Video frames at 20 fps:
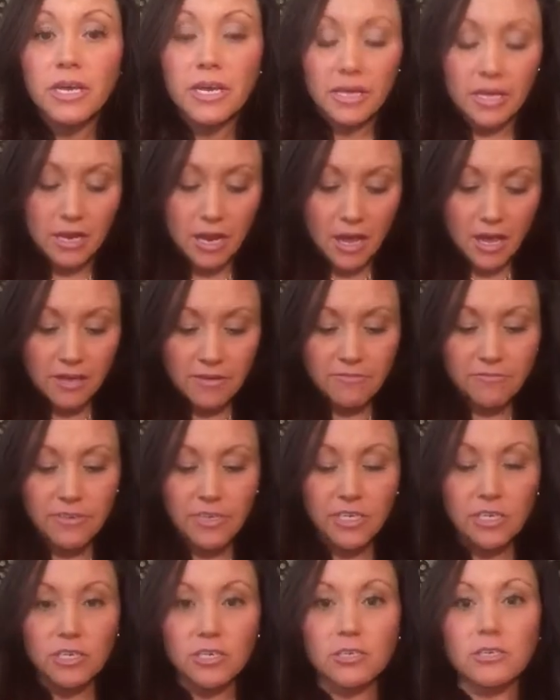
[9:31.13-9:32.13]
And I
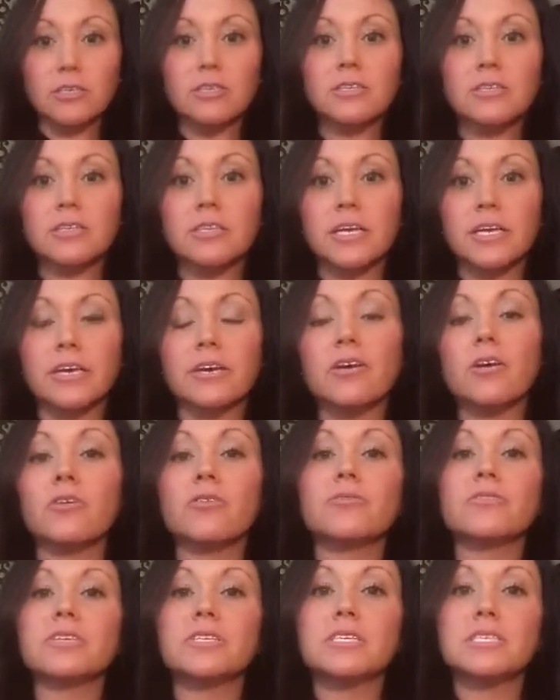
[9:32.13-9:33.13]
feel like
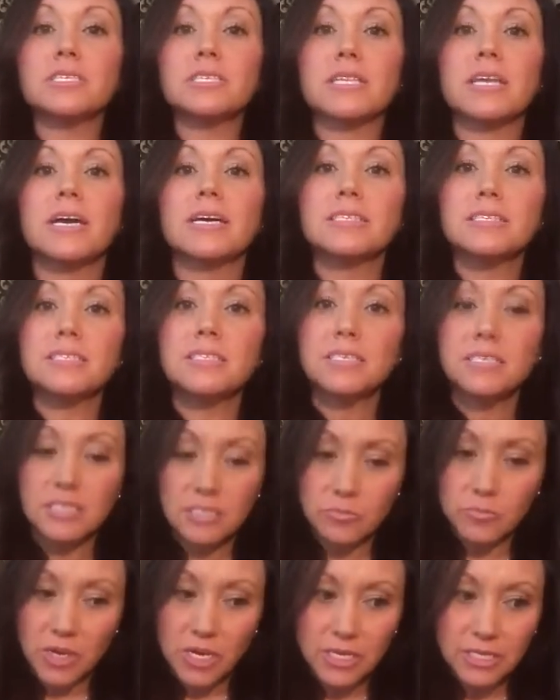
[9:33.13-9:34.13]
over this last
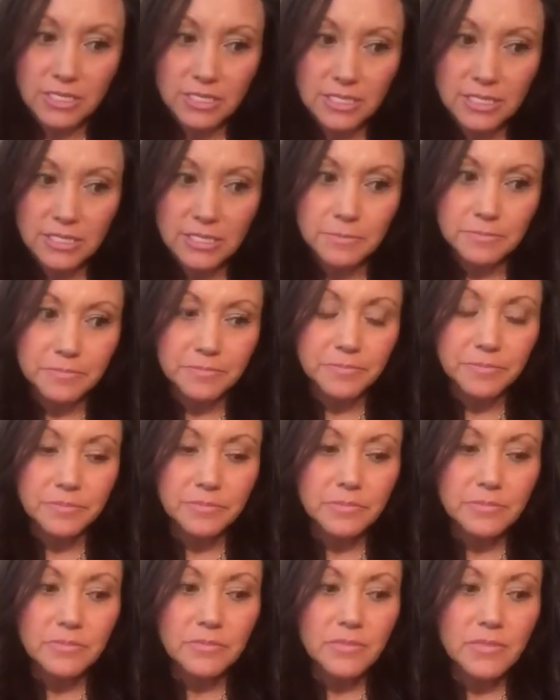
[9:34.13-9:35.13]
6 months
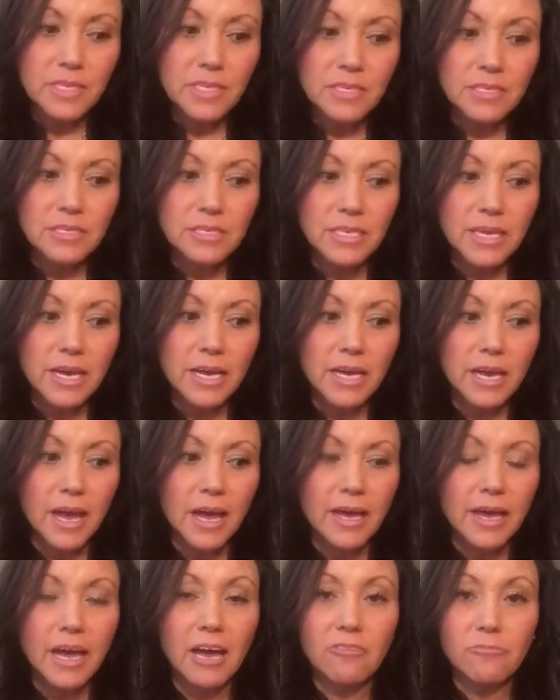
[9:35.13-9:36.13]
that
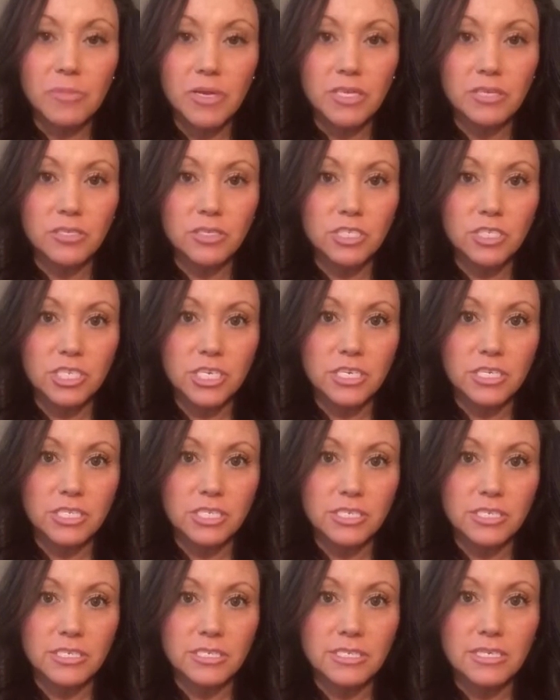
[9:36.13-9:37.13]
I have made those
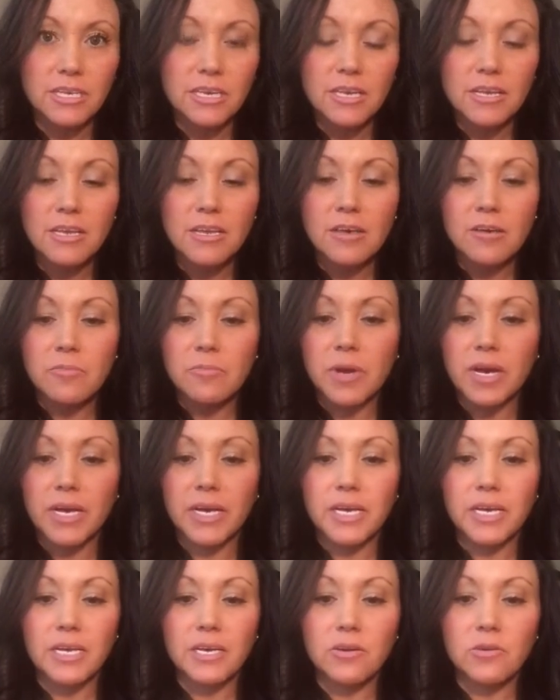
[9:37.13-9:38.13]
changes.
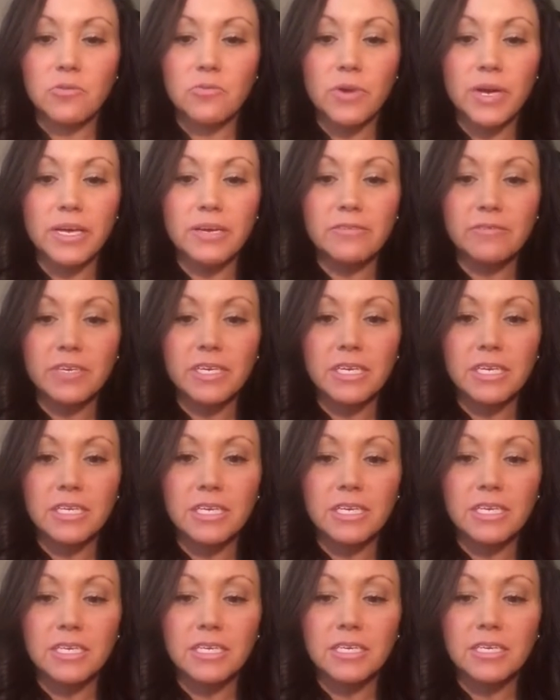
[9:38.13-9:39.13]
My way of
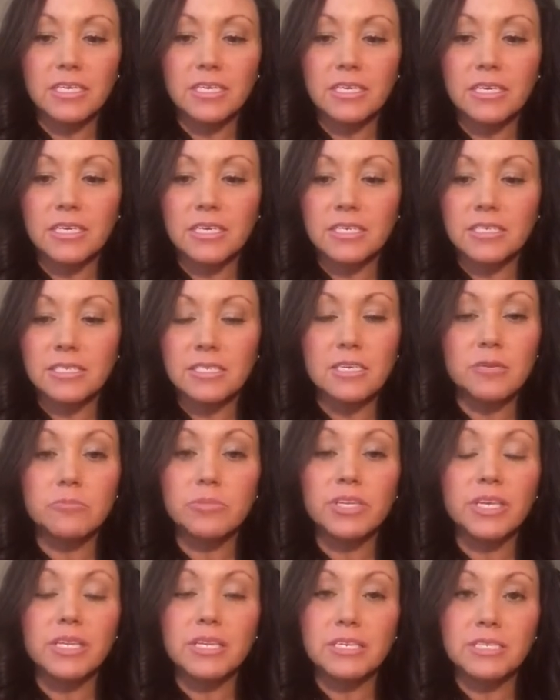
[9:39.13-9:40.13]
eating is
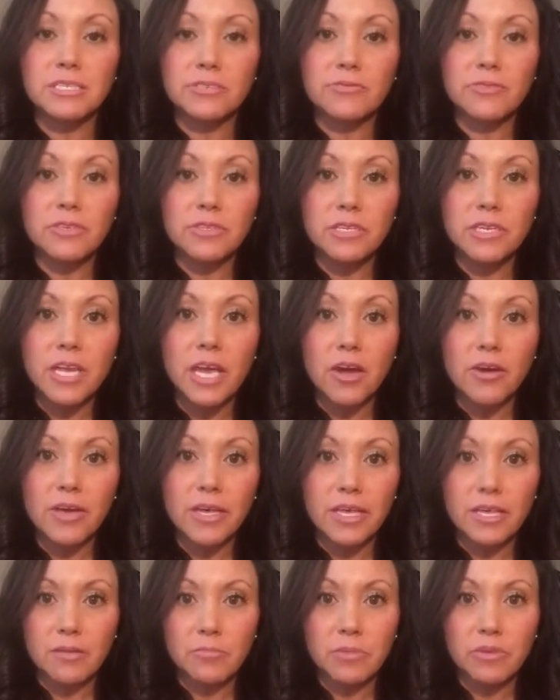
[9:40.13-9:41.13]
completely different than how
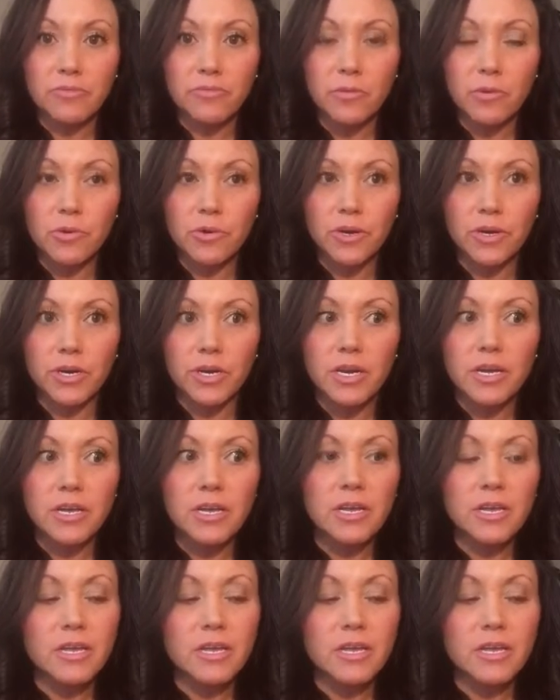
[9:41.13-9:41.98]
I ate before.